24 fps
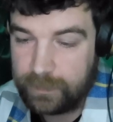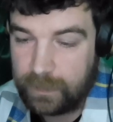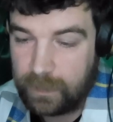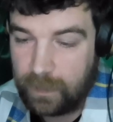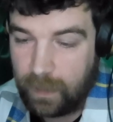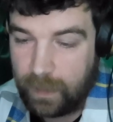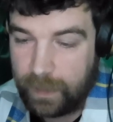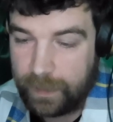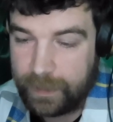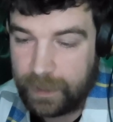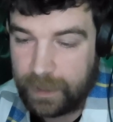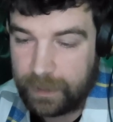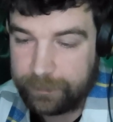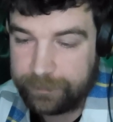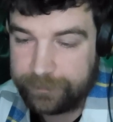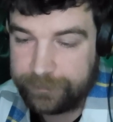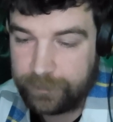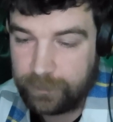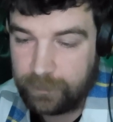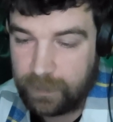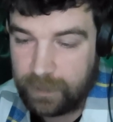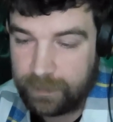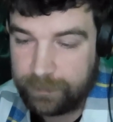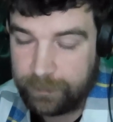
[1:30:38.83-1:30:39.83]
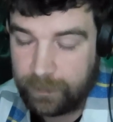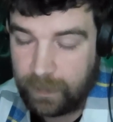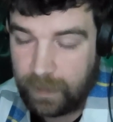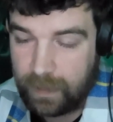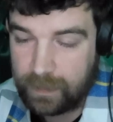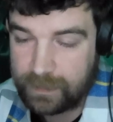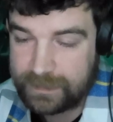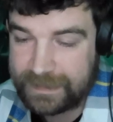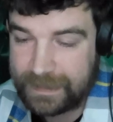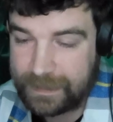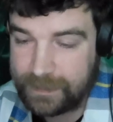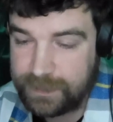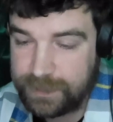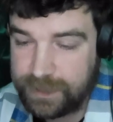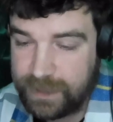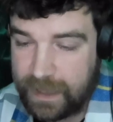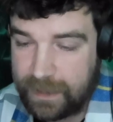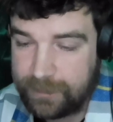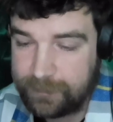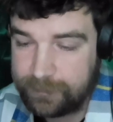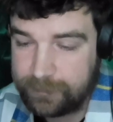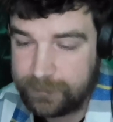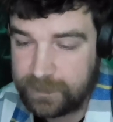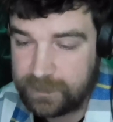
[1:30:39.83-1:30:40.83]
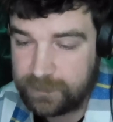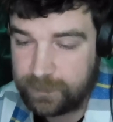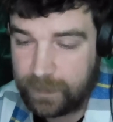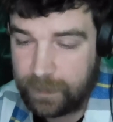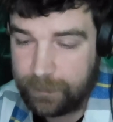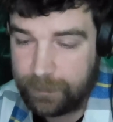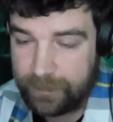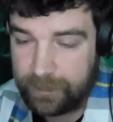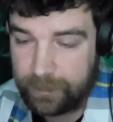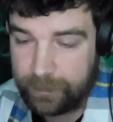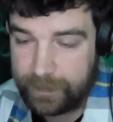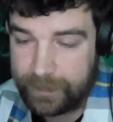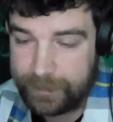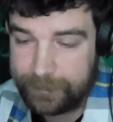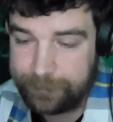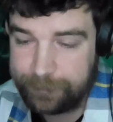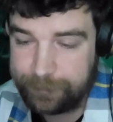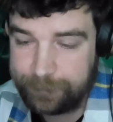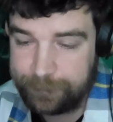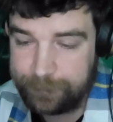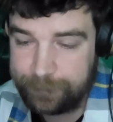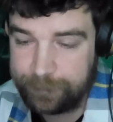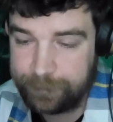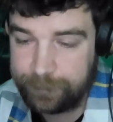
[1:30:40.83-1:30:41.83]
on the lineup for Tan Gent as well, by the way.